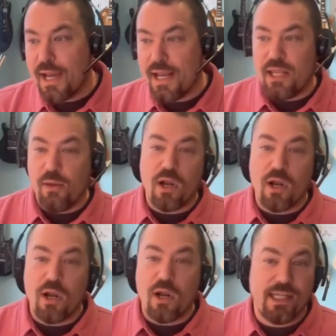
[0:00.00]
and they want
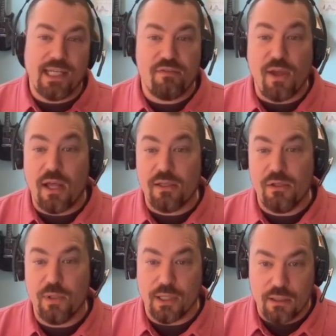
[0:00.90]
to be able to get to value
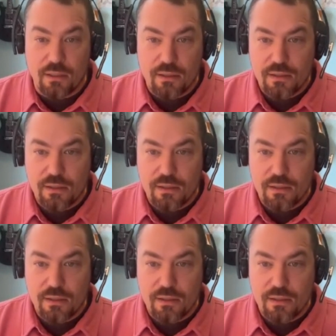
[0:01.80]
quicker.